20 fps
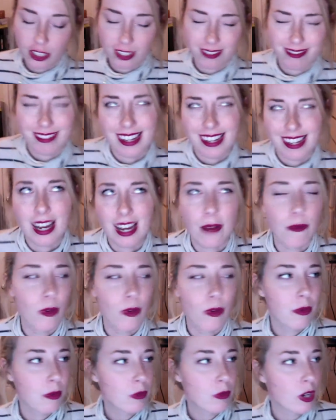I'm
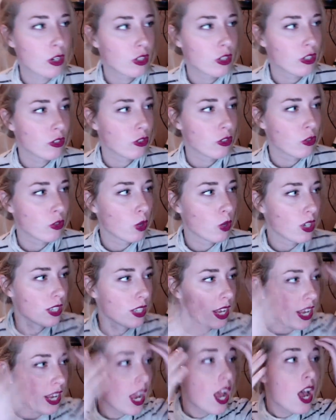trying to use the words, like
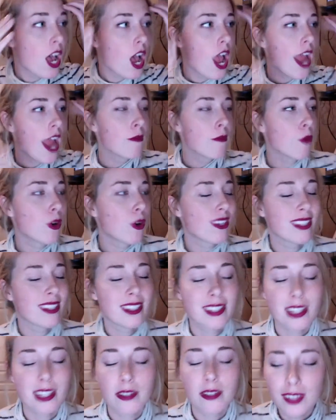a more
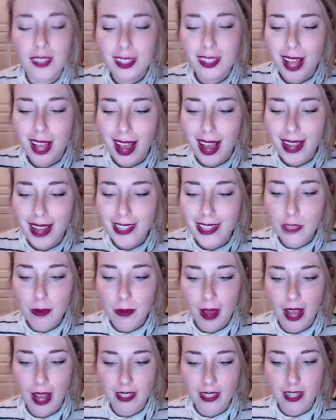civilized
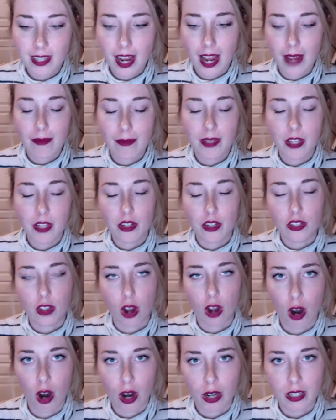pastime such as
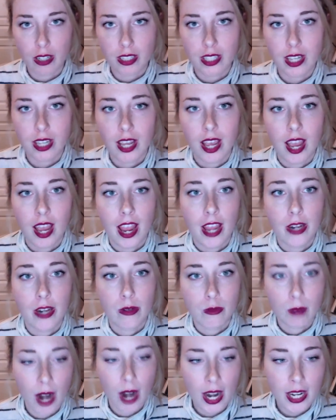art and
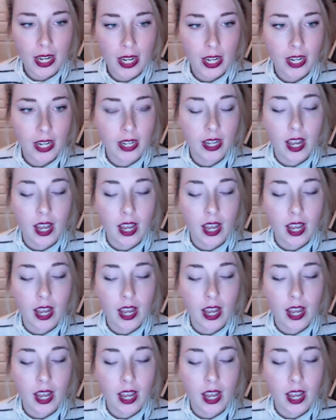writing.